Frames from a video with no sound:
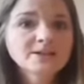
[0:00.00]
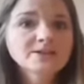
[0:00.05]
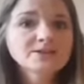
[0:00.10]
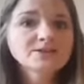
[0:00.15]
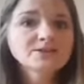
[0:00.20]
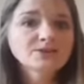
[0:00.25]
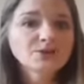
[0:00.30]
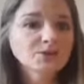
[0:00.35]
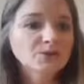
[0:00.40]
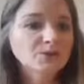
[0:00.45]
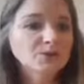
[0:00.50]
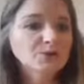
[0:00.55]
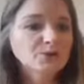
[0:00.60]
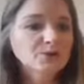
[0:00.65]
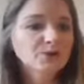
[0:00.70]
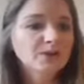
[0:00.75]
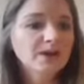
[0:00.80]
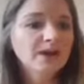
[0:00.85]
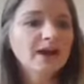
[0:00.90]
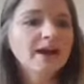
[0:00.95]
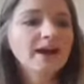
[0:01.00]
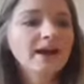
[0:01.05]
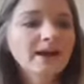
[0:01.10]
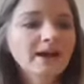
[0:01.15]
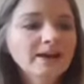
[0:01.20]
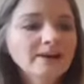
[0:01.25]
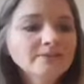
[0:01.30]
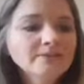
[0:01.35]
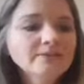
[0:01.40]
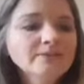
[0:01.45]
So you can
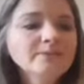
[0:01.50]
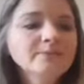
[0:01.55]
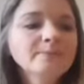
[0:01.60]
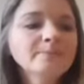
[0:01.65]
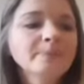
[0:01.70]
have